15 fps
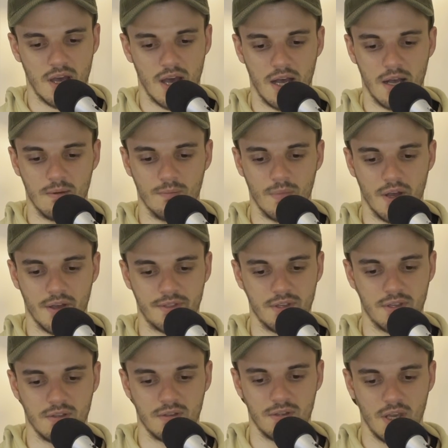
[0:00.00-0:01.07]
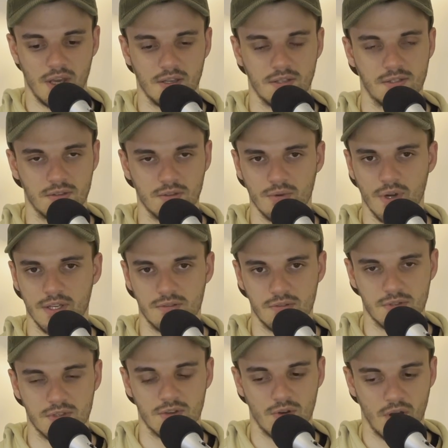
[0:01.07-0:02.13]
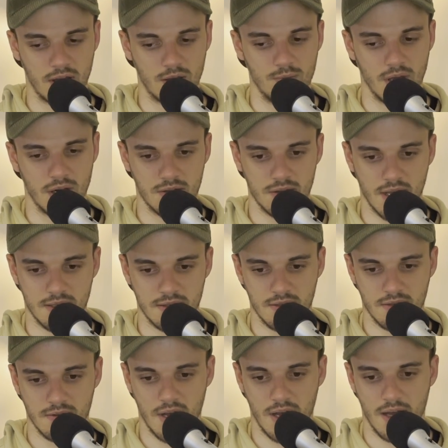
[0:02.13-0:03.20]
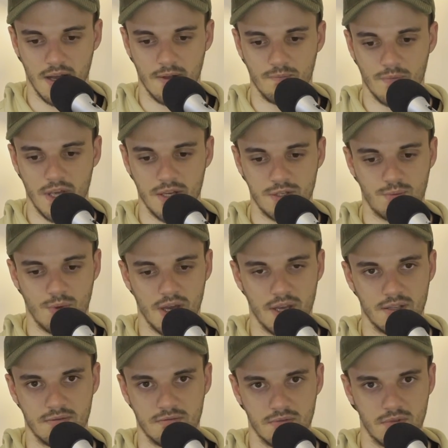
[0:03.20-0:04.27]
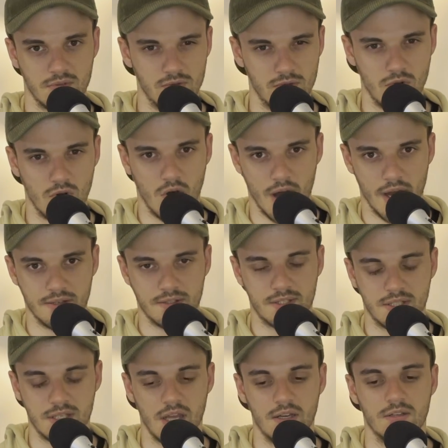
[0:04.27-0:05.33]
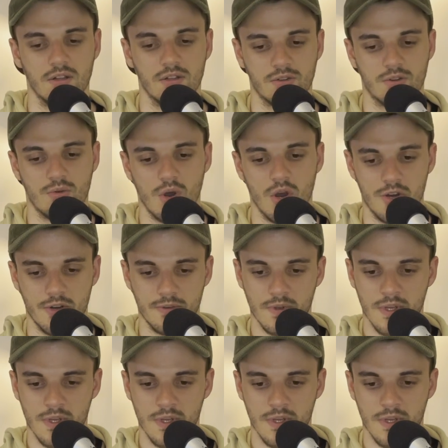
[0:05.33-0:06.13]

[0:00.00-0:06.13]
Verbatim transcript: I think, yeah, Exhilarates looks a cracking bet at that each way $9 to $10 quote.